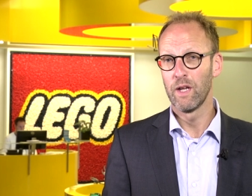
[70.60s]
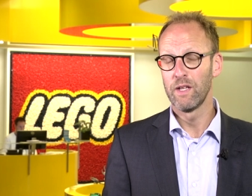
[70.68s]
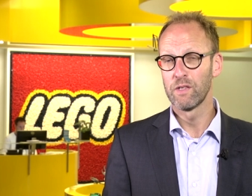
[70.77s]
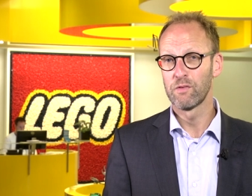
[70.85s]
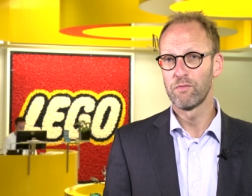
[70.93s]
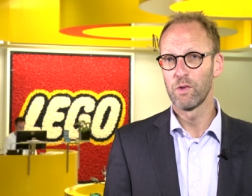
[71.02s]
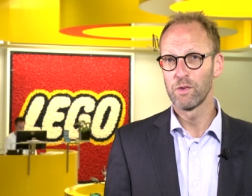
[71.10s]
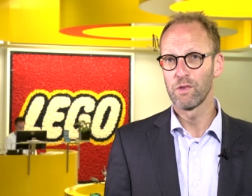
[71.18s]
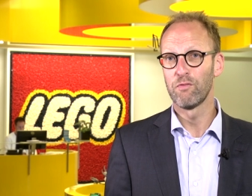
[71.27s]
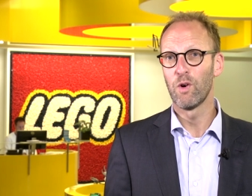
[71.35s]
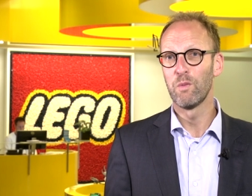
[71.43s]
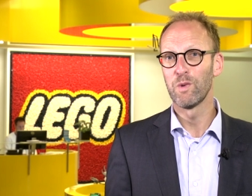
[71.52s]
That is first and
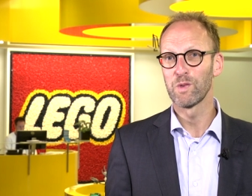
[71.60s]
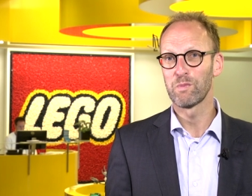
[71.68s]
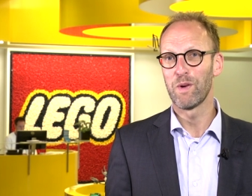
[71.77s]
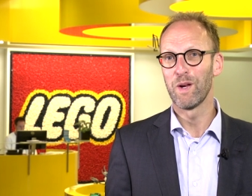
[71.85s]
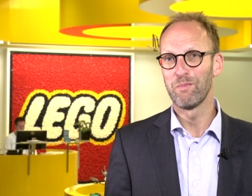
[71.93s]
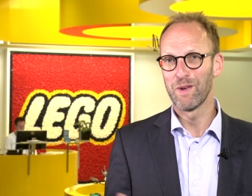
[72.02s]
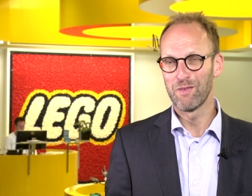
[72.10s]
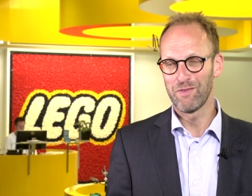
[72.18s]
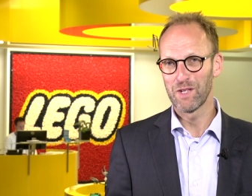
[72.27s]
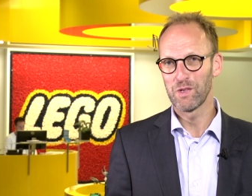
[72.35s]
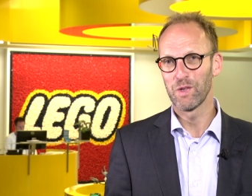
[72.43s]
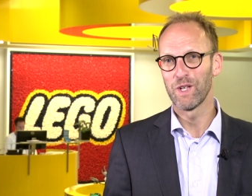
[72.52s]
foremost by
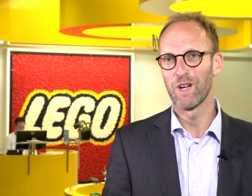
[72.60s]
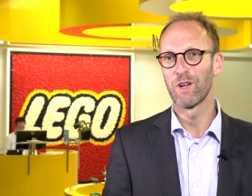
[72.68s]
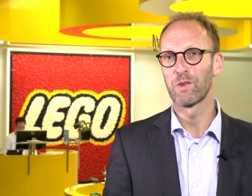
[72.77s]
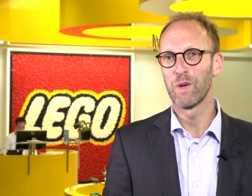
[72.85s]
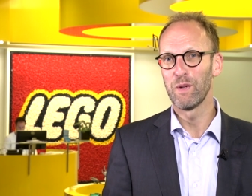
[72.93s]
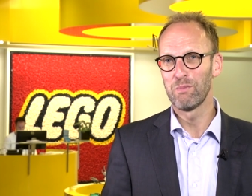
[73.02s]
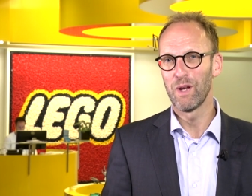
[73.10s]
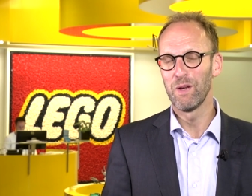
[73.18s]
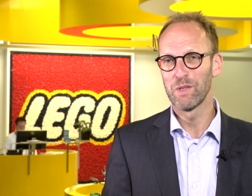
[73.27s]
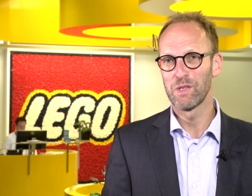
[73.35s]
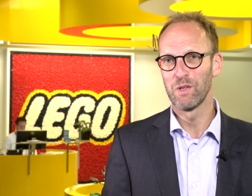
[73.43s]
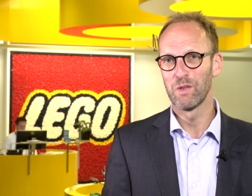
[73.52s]
manufacturing our great play
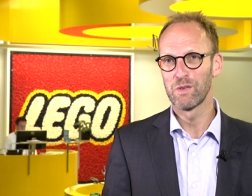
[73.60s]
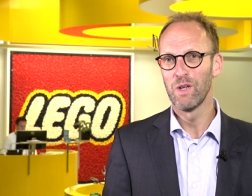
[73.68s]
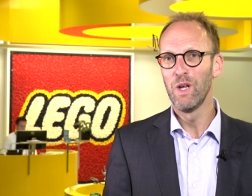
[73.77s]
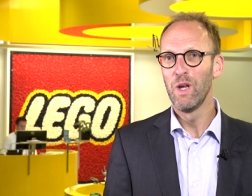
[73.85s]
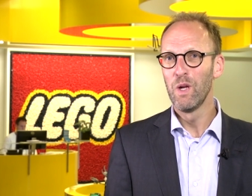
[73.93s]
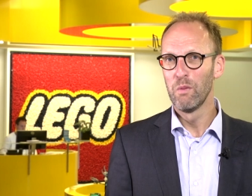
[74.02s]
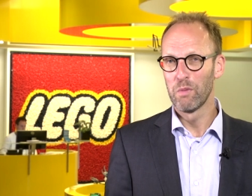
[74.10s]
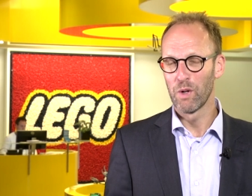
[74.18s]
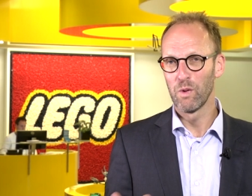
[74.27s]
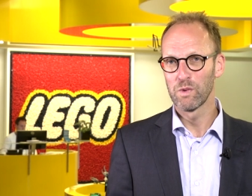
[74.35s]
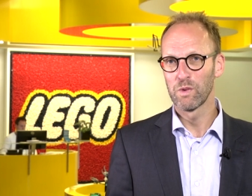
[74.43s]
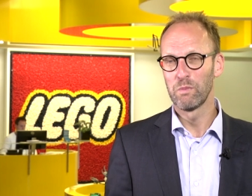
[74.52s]
materials, but
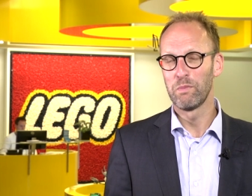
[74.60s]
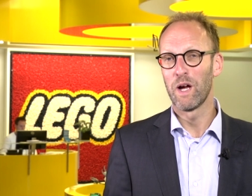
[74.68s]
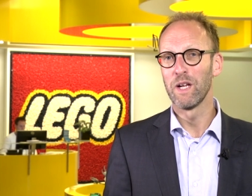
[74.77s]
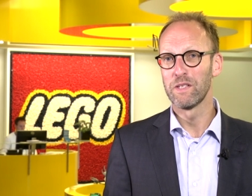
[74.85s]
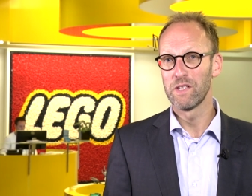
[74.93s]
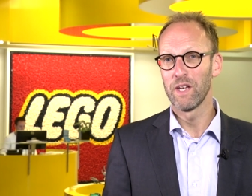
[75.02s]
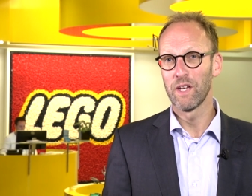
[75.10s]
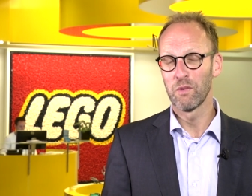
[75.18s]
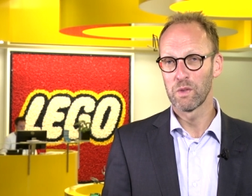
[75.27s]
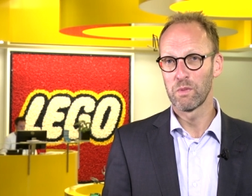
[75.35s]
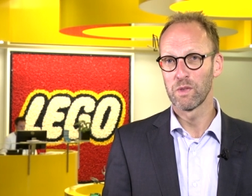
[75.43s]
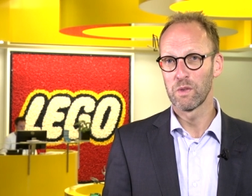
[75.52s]
also by taking
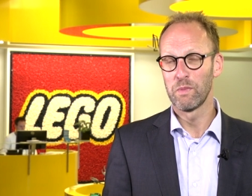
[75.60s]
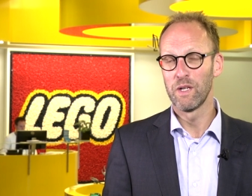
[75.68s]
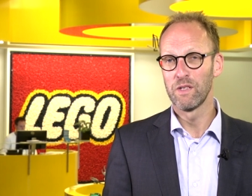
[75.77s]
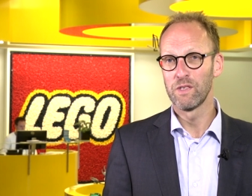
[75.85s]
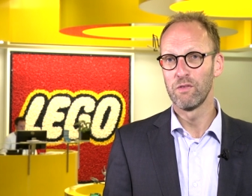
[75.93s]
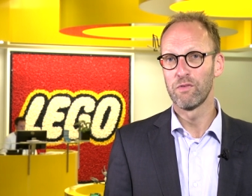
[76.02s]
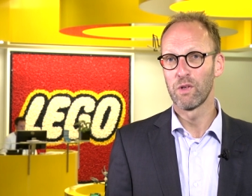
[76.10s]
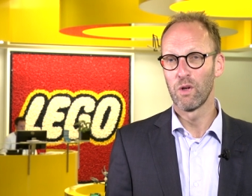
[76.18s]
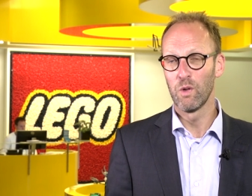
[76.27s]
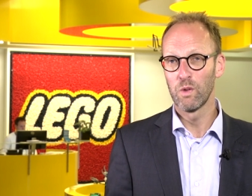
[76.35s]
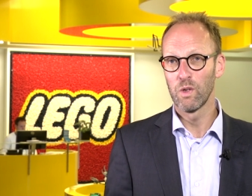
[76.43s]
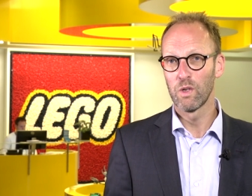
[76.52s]
responsibility for the
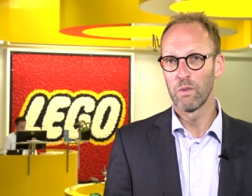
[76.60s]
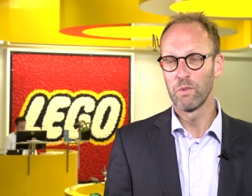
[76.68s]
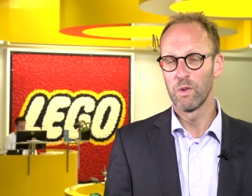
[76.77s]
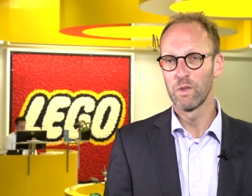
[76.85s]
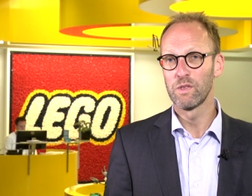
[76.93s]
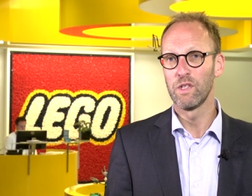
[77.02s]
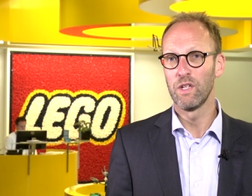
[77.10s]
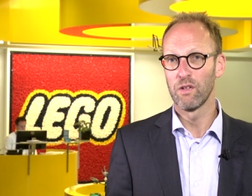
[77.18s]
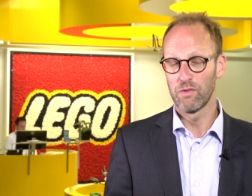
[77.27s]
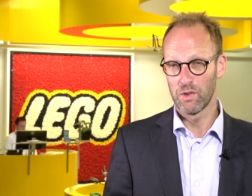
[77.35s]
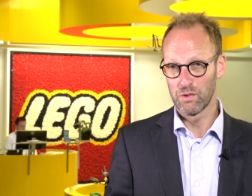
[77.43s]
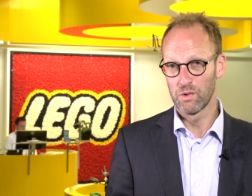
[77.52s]
local community and
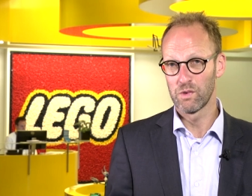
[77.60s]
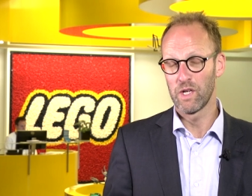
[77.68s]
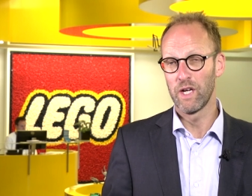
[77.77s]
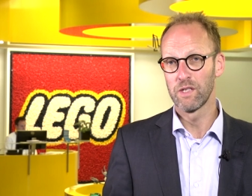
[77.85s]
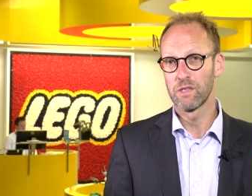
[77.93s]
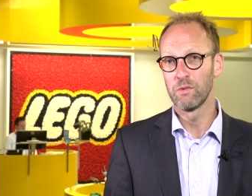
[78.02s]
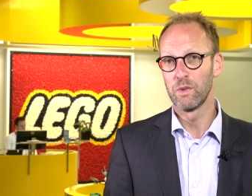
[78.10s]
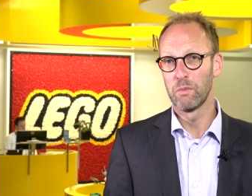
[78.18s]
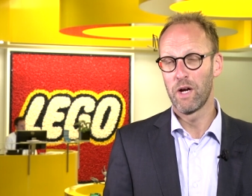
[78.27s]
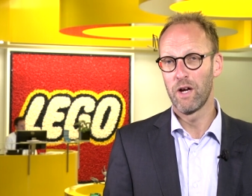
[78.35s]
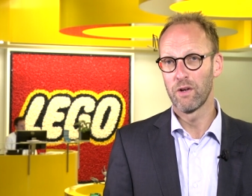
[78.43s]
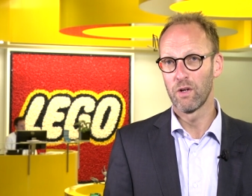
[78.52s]
for the society we're
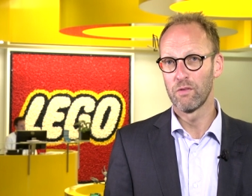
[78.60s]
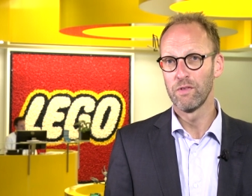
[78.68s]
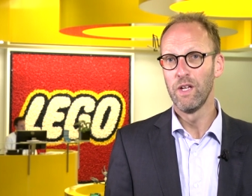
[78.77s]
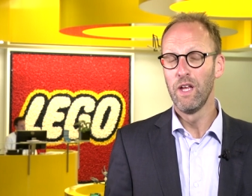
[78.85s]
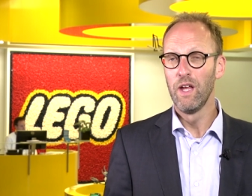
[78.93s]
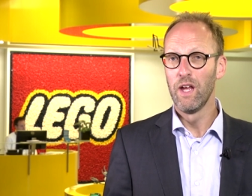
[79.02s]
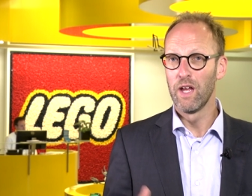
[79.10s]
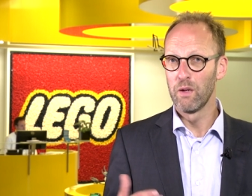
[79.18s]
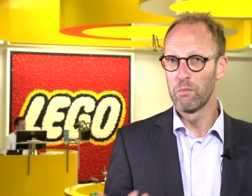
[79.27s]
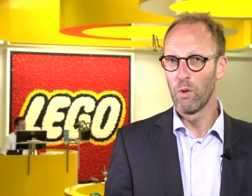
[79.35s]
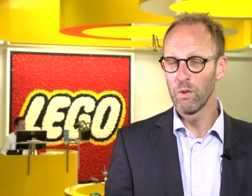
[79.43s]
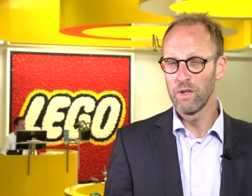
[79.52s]
part of. An
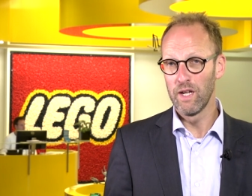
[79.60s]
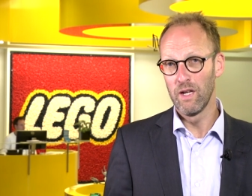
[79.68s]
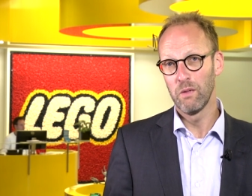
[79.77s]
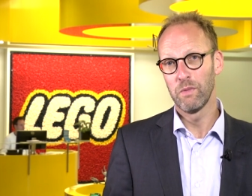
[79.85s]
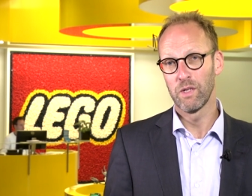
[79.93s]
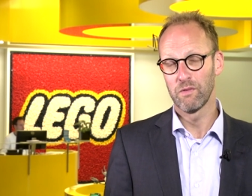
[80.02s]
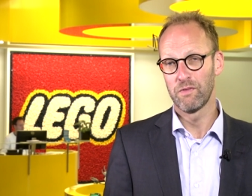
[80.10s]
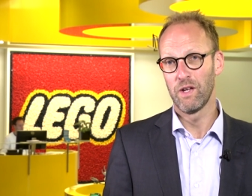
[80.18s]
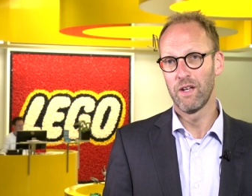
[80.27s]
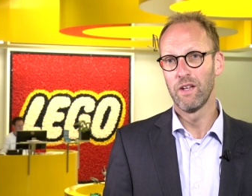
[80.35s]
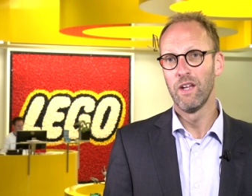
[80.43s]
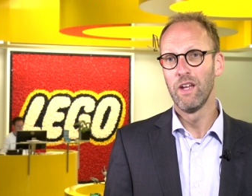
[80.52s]
important element of
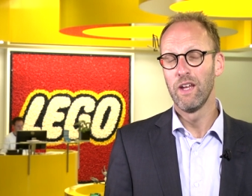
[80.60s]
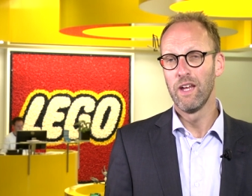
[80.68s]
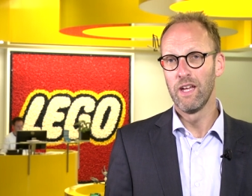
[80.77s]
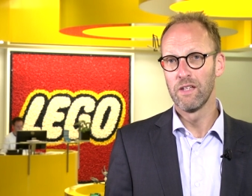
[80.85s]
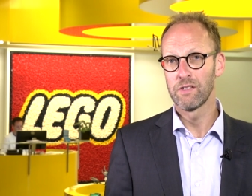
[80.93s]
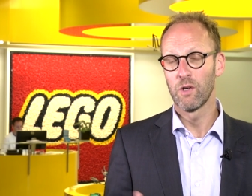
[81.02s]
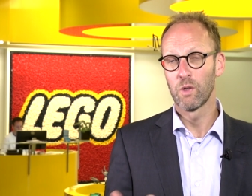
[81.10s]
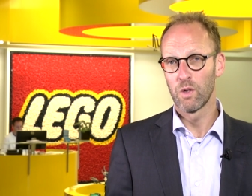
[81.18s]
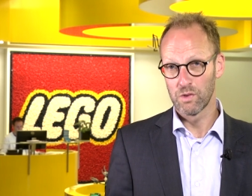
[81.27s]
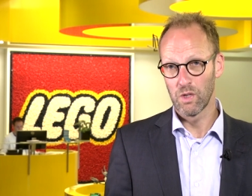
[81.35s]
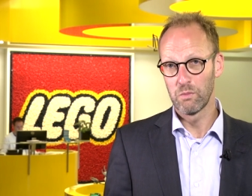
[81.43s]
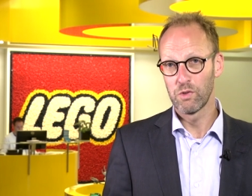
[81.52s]
that is our
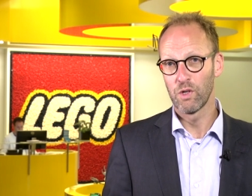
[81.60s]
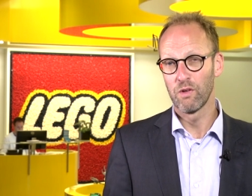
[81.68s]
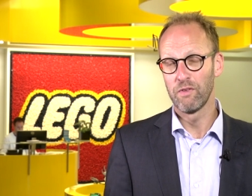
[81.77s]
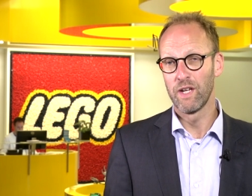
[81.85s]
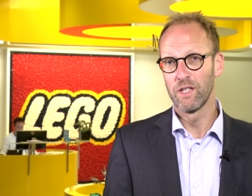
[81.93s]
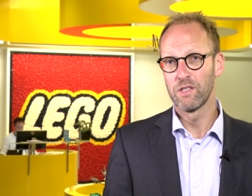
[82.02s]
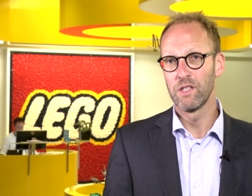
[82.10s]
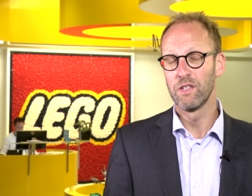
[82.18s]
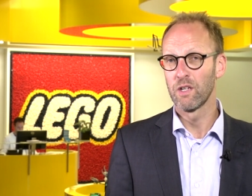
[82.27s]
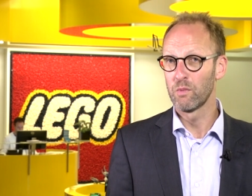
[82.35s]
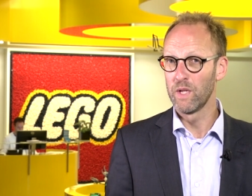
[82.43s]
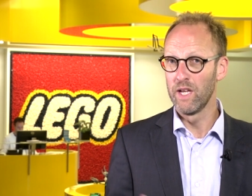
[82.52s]
consumption of energy,
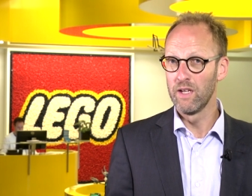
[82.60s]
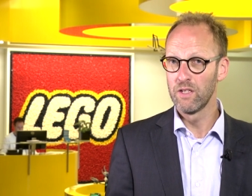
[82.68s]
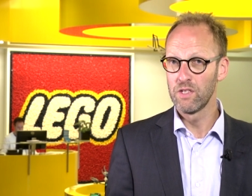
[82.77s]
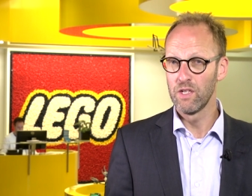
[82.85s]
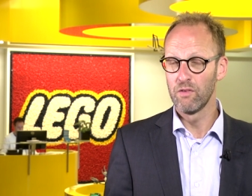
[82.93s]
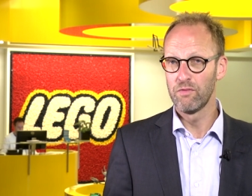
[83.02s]
that we're energy